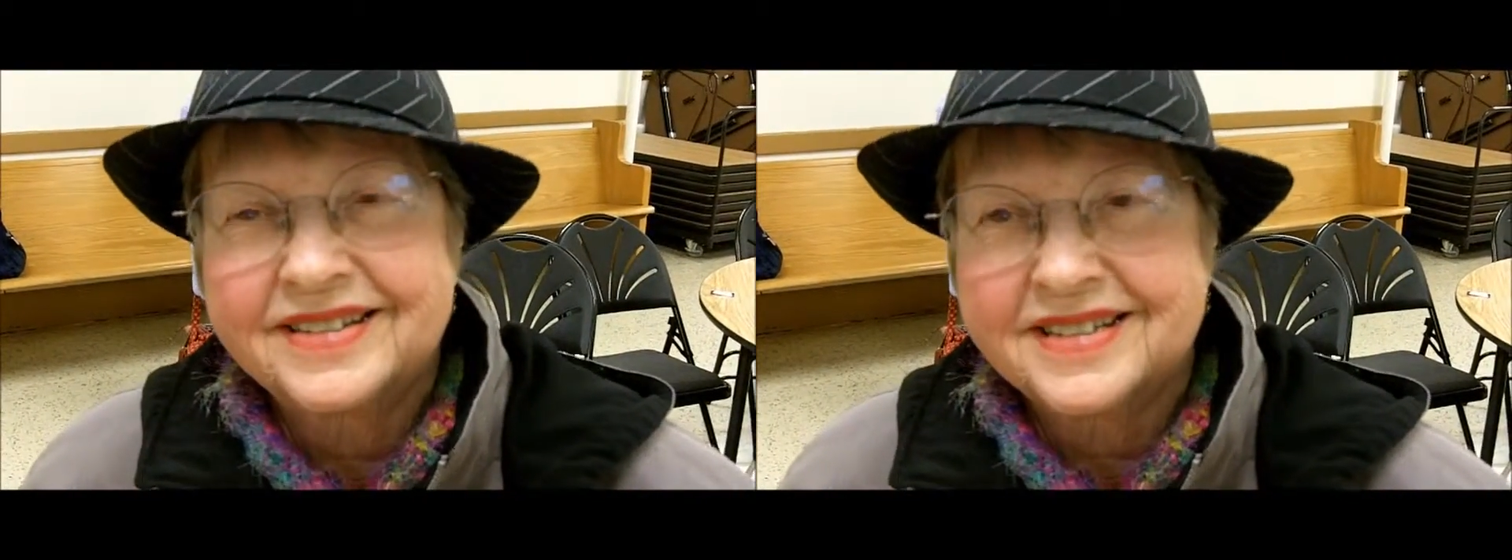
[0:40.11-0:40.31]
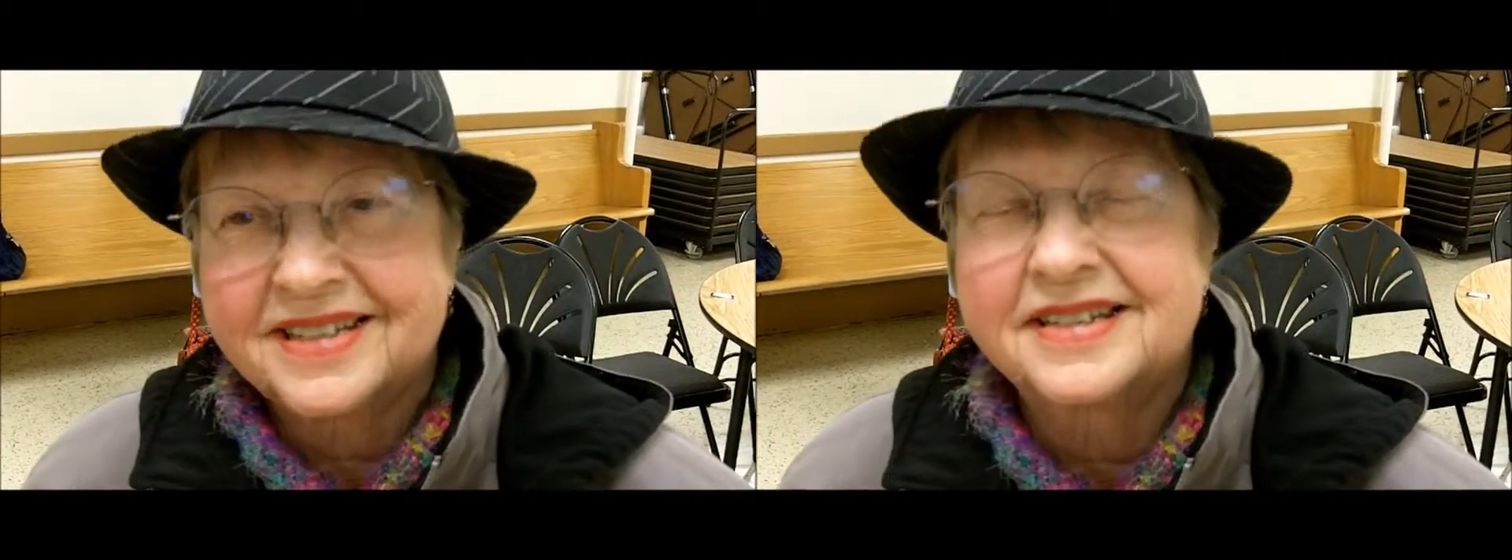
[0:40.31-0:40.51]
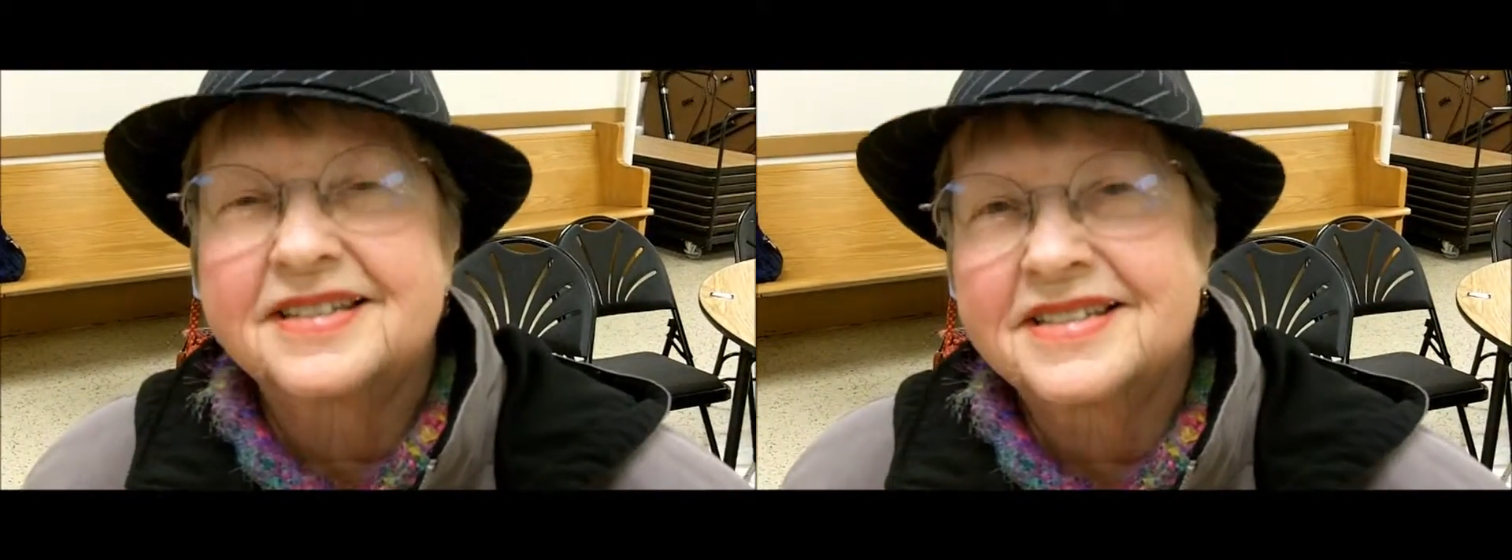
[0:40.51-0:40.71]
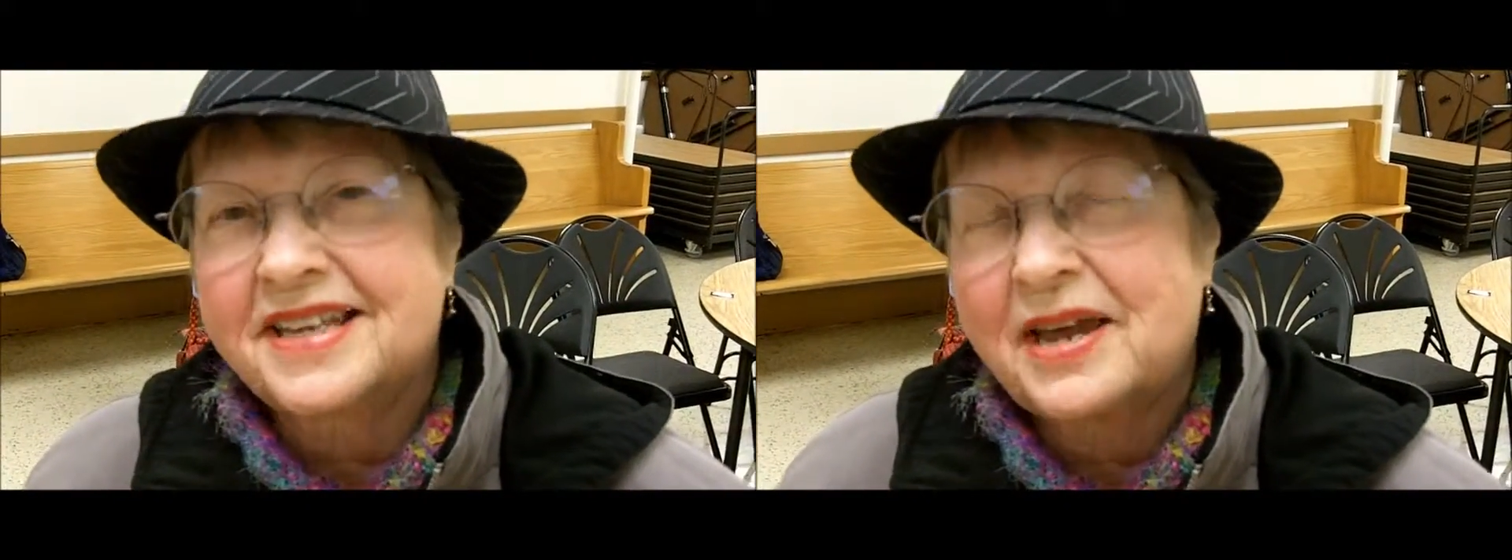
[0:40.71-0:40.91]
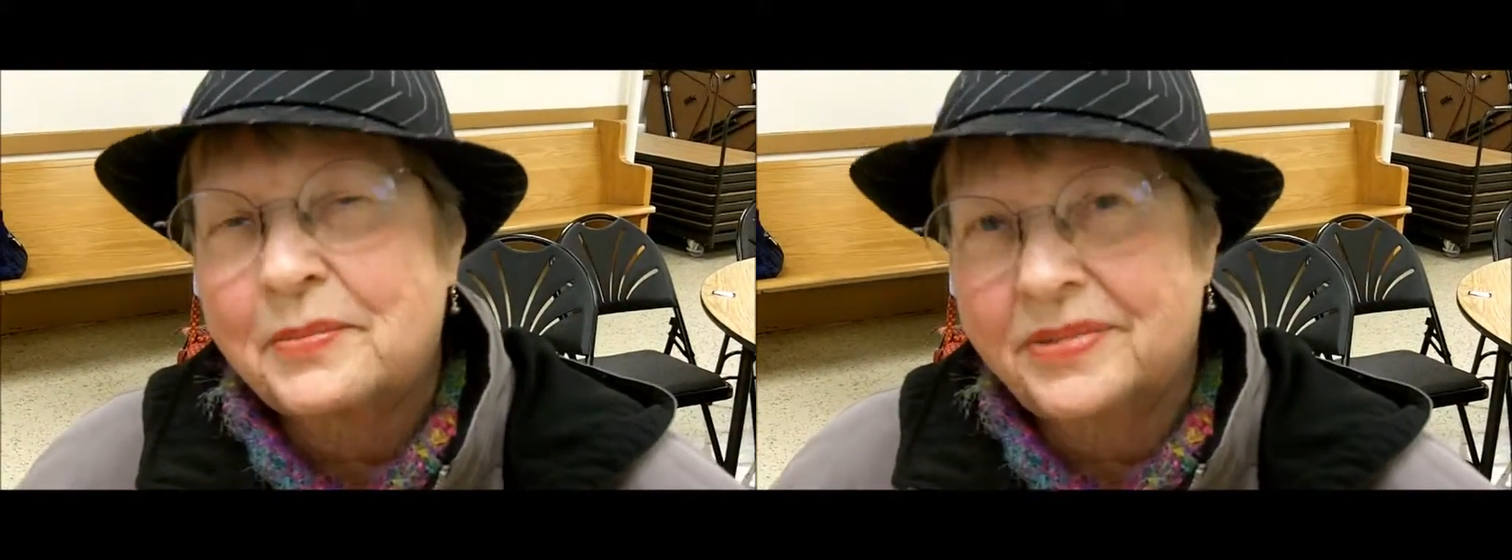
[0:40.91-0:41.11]
to see this
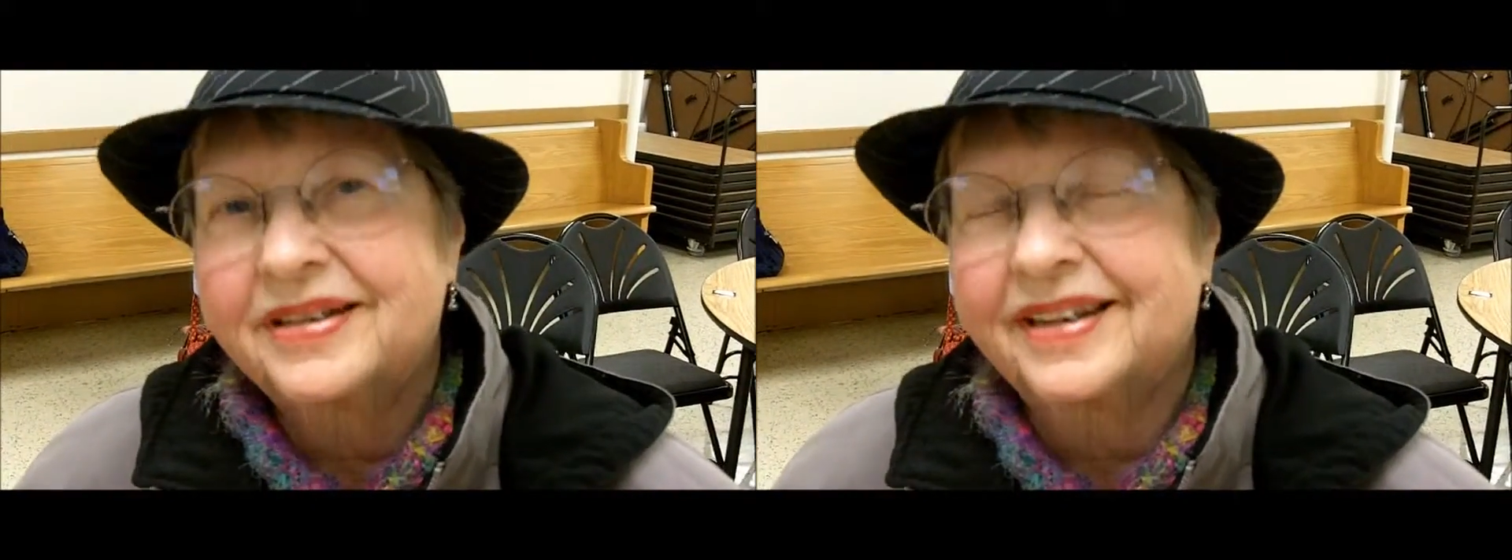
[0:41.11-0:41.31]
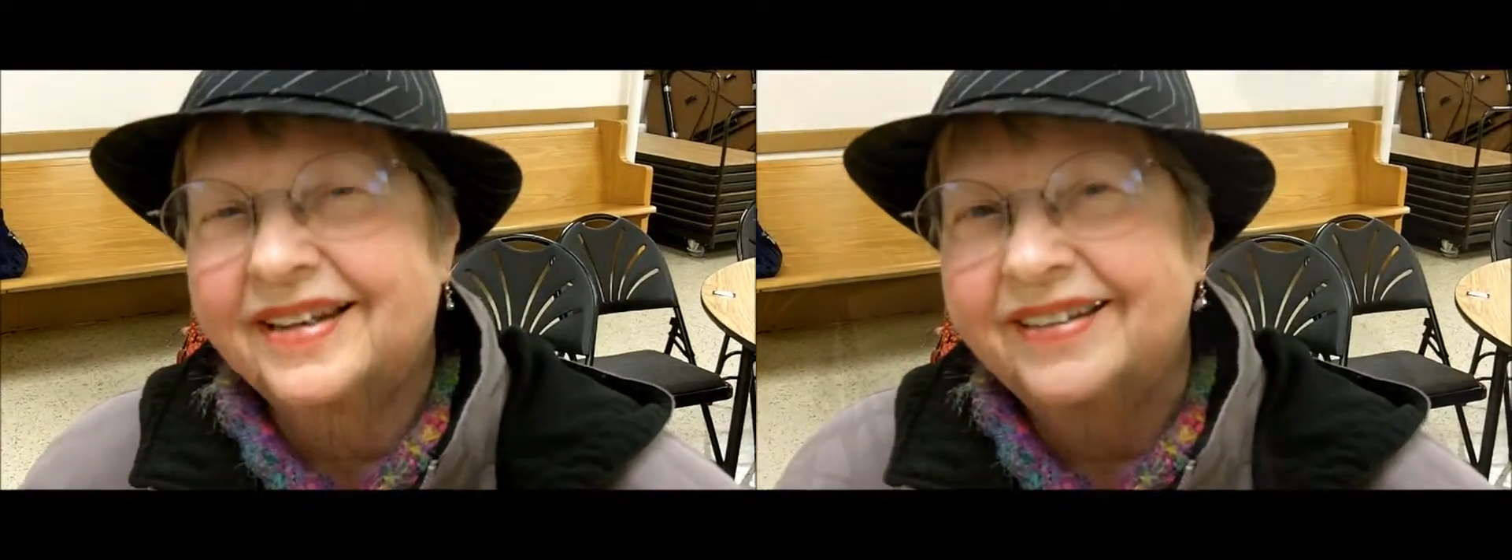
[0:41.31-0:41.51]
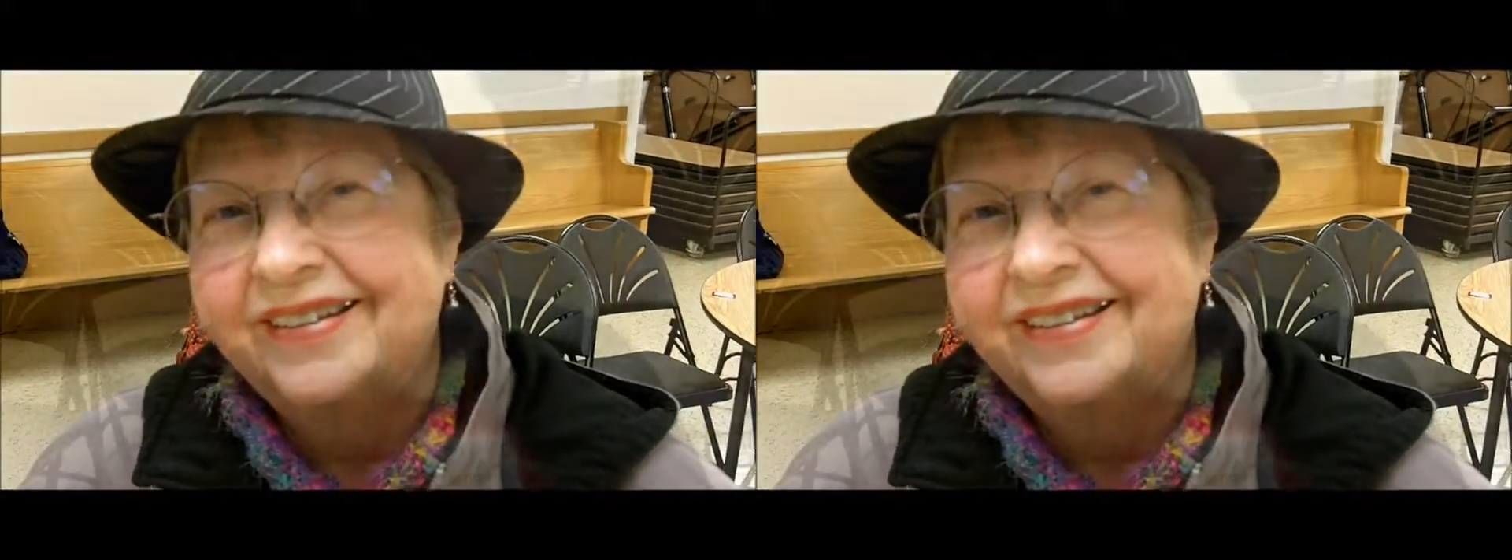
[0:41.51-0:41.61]
happening.